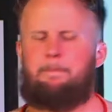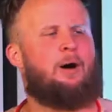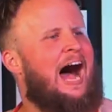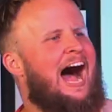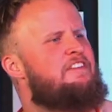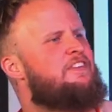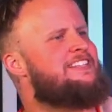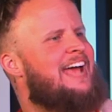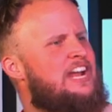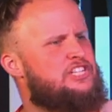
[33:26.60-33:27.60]
But I've
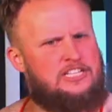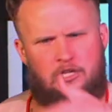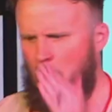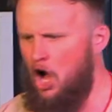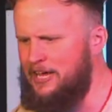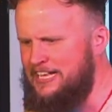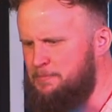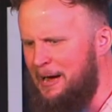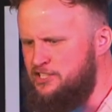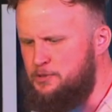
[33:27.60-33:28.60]
attached as long
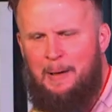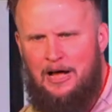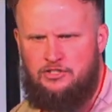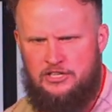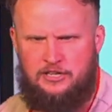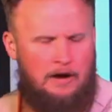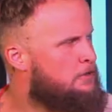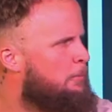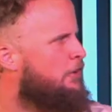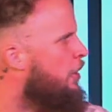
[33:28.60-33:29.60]
as my spouse is
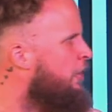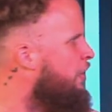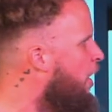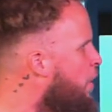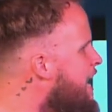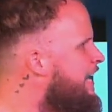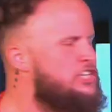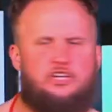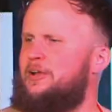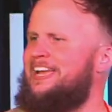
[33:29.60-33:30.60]
comfortable. No, no, no, no,
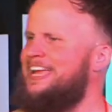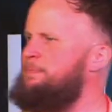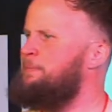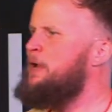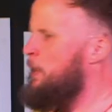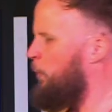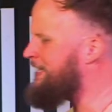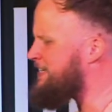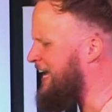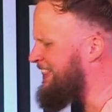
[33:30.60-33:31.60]
because you could keep them.
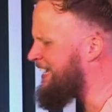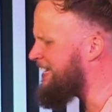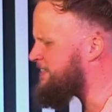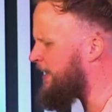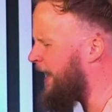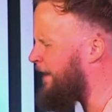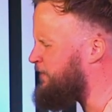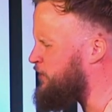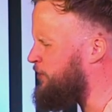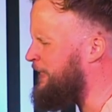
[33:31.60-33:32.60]
What does, I think it's 1
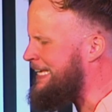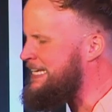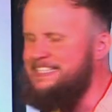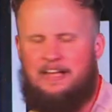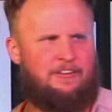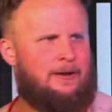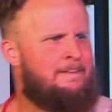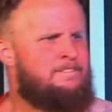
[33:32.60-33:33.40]
Corinthians 7.